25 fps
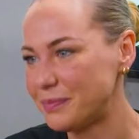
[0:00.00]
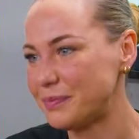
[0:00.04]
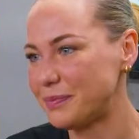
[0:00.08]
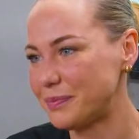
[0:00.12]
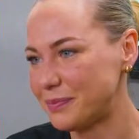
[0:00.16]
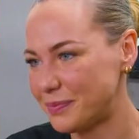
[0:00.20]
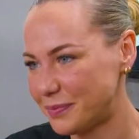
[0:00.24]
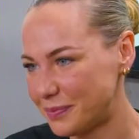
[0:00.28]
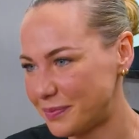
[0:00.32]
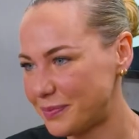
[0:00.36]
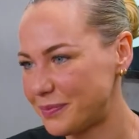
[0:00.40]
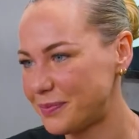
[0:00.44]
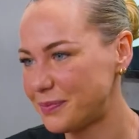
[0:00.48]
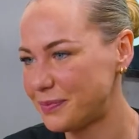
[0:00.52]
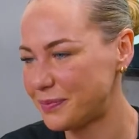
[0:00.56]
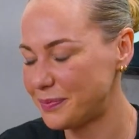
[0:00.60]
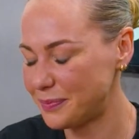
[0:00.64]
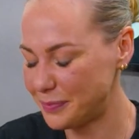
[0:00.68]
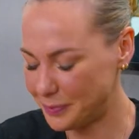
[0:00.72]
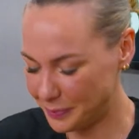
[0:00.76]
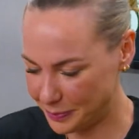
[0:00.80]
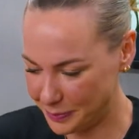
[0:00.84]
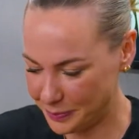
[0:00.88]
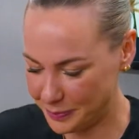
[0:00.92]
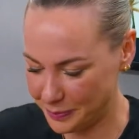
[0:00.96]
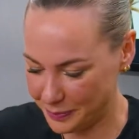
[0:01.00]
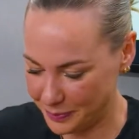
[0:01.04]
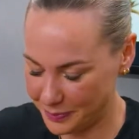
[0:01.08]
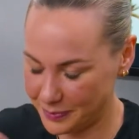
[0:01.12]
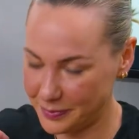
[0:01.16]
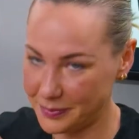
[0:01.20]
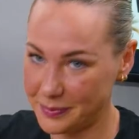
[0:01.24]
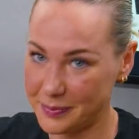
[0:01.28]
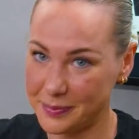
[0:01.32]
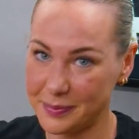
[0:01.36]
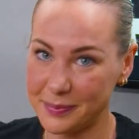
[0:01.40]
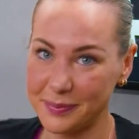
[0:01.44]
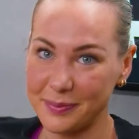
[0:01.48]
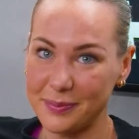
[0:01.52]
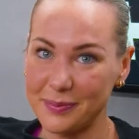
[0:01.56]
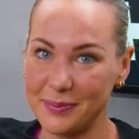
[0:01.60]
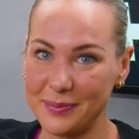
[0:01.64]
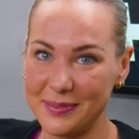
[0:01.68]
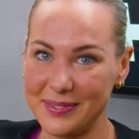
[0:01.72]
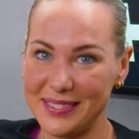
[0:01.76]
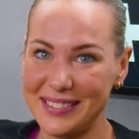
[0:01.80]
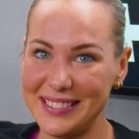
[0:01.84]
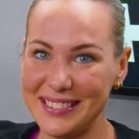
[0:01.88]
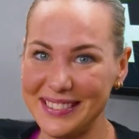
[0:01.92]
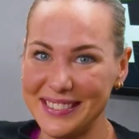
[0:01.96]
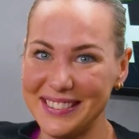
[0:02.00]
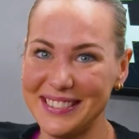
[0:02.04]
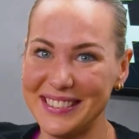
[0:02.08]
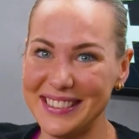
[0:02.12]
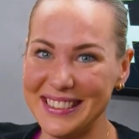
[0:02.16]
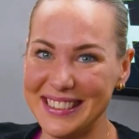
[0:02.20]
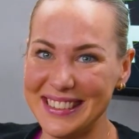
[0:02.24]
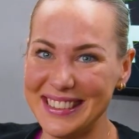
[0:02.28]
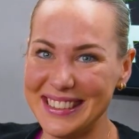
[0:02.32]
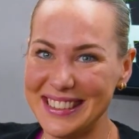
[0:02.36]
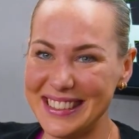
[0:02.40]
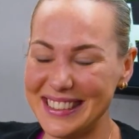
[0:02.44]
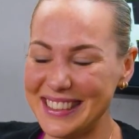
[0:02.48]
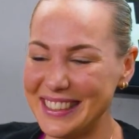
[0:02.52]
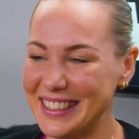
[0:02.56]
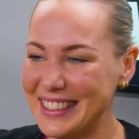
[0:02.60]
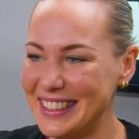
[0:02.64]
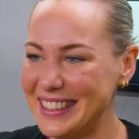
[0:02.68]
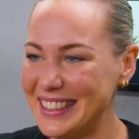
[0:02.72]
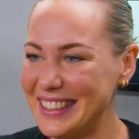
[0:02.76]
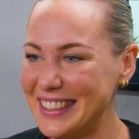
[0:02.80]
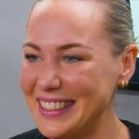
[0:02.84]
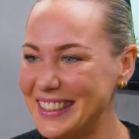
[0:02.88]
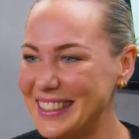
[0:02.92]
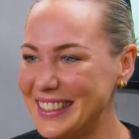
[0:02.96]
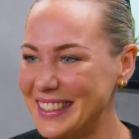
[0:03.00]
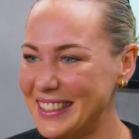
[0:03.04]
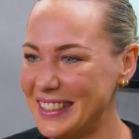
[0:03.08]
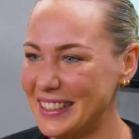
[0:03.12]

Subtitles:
She Hoops, and it is school holidays and